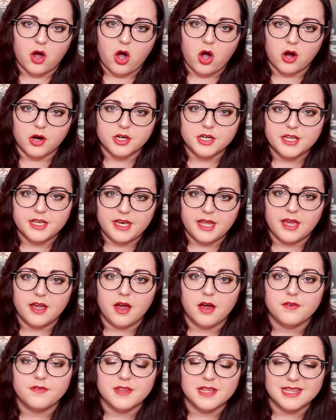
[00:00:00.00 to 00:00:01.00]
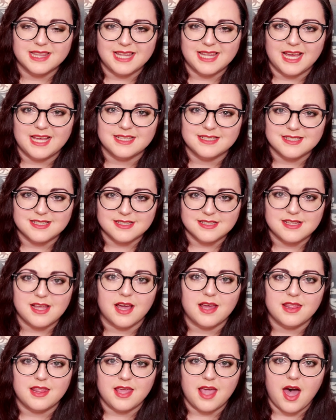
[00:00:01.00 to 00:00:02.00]
hardening of the lens
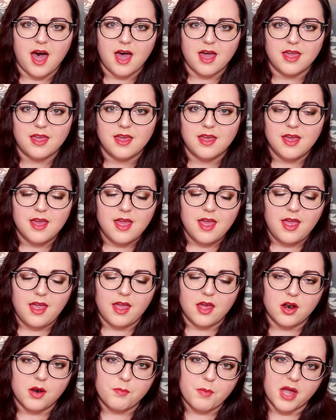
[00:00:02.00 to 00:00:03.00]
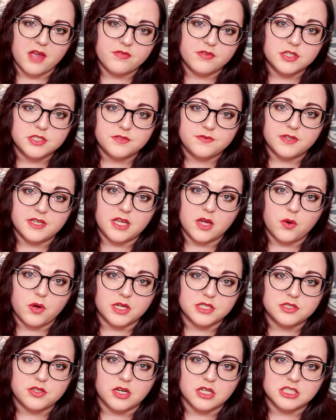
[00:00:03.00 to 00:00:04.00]
inside the eye. And in my first video,
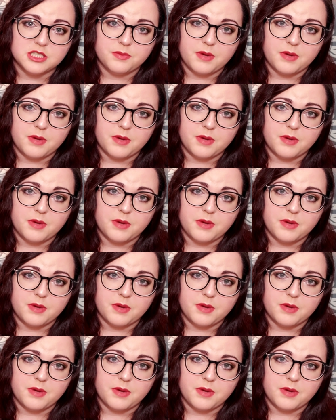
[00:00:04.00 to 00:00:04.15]
I talked